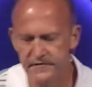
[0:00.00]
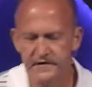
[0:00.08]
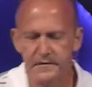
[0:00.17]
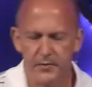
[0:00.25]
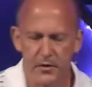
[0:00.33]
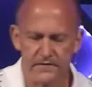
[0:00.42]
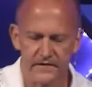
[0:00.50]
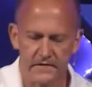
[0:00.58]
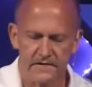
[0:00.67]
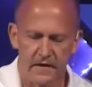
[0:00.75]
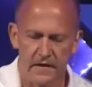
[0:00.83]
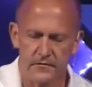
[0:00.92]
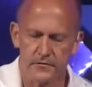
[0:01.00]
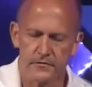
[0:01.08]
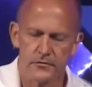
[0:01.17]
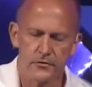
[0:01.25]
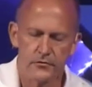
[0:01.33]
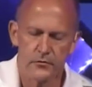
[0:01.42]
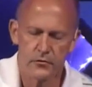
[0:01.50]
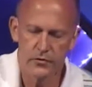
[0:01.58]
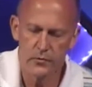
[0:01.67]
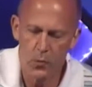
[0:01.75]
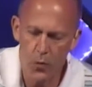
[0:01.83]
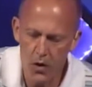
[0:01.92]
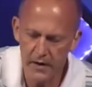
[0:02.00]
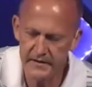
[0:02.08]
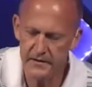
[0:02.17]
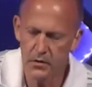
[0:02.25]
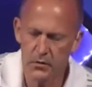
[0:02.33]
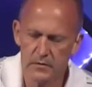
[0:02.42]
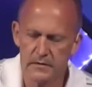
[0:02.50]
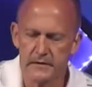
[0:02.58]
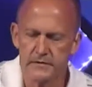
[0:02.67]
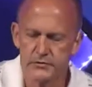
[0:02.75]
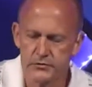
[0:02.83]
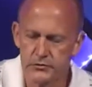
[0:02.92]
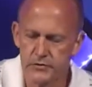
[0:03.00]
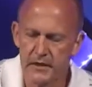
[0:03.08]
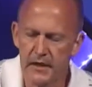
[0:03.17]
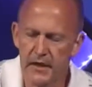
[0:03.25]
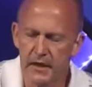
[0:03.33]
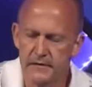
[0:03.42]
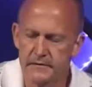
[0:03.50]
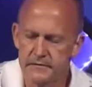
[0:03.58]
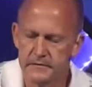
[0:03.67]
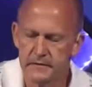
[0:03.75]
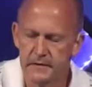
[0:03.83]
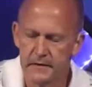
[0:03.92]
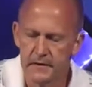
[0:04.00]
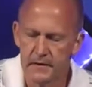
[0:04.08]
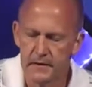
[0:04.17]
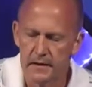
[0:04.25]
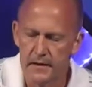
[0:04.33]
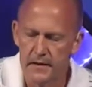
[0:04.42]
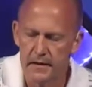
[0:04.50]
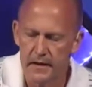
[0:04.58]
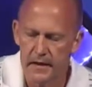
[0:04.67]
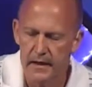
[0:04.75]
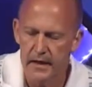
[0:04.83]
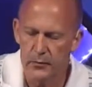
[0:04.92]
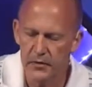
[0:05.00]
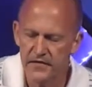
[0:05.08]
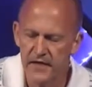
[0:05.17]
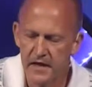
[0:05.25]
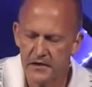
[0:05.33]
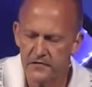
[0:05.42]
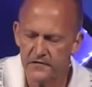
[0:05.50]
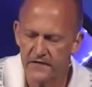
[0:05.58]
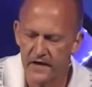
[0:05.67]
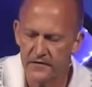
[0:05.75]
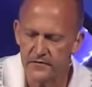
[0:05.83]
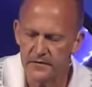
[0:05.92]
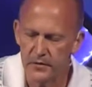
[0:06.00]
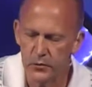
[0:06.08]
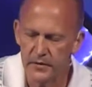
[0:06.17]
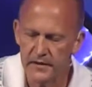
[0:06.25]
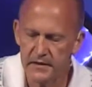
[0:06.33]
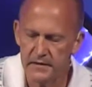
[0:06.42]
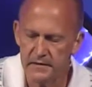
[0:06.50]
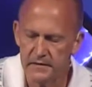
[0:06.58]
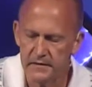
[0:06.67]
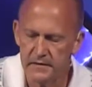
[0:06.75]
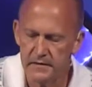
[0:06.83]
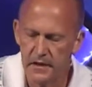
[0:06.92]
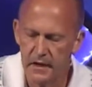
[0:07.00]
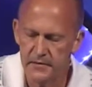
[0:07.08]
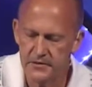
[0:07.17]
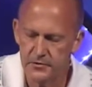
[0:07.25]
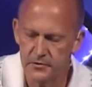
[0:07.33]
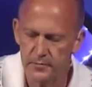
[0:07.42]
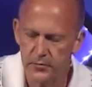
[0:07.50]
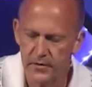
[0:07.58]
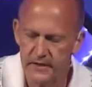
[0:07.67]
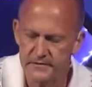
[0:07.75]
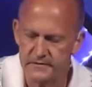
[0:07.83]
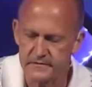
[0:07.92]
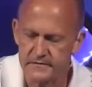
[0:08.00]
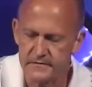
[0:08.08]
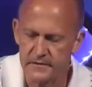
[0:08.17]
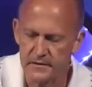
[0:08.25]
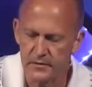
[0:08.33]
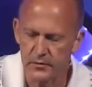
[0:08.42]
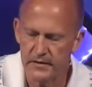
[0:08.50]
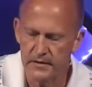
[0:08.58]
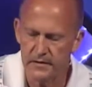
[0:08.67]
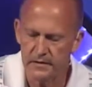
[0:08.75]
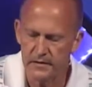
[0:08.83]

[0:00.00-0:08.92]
the perfect Father, you're the one and only true God. And we thank you, Father, that we can come into your presence and that we can